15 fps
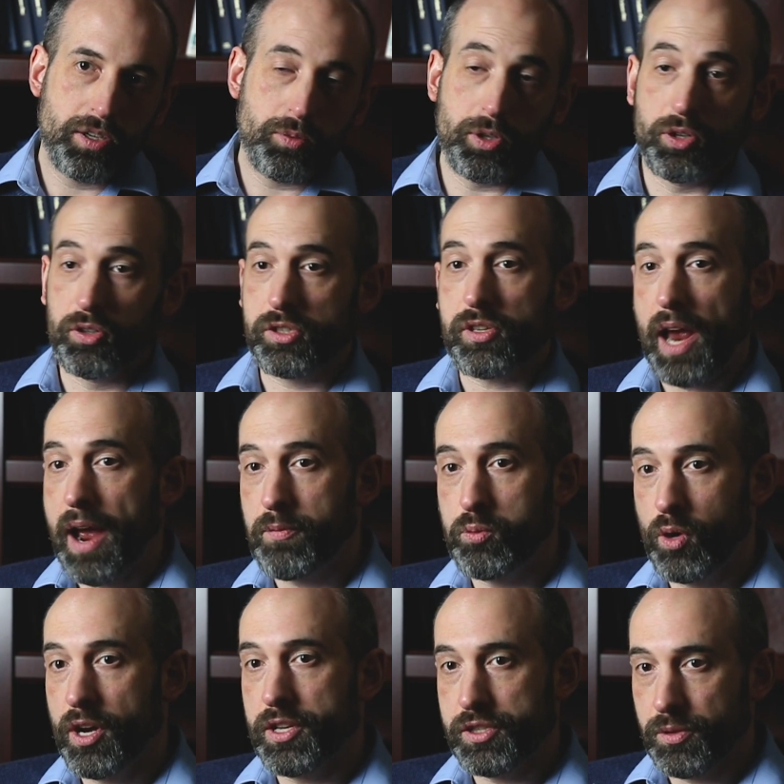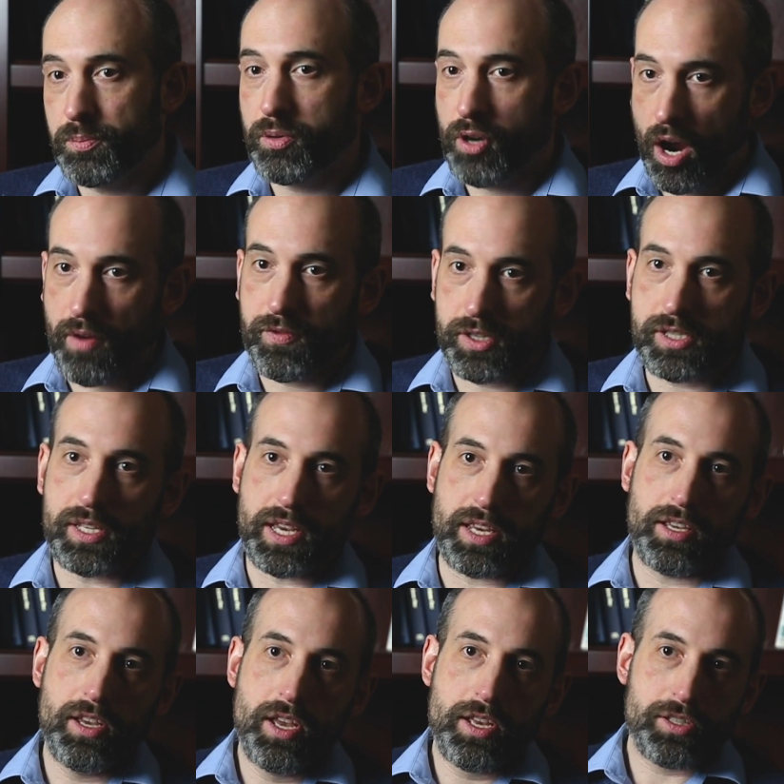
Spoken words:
We also have words of prophecy,